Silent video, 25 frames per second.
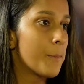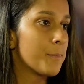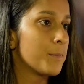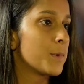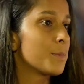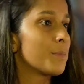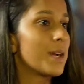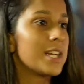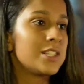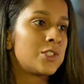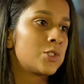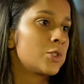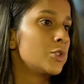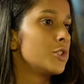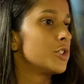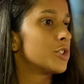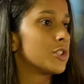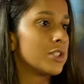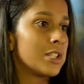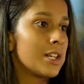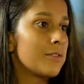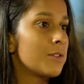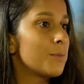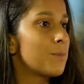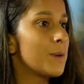But my school used
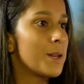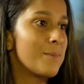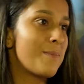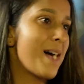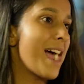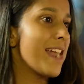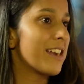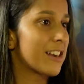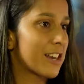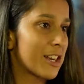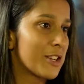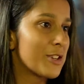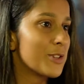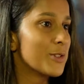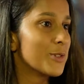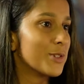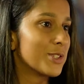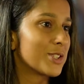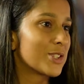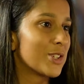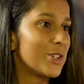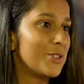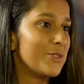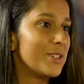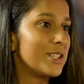to never play. Bandra, you know,
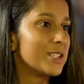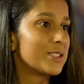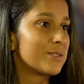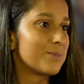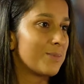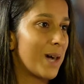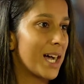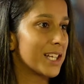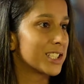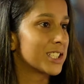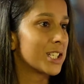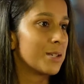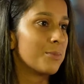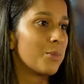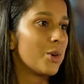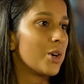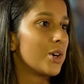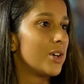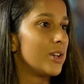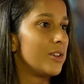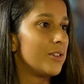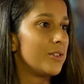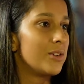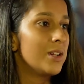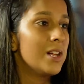it's always
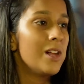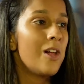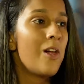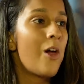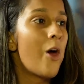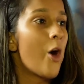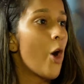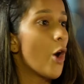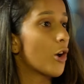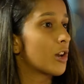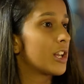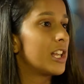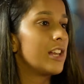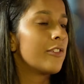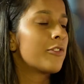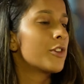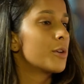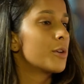basketball, yeah. hockey,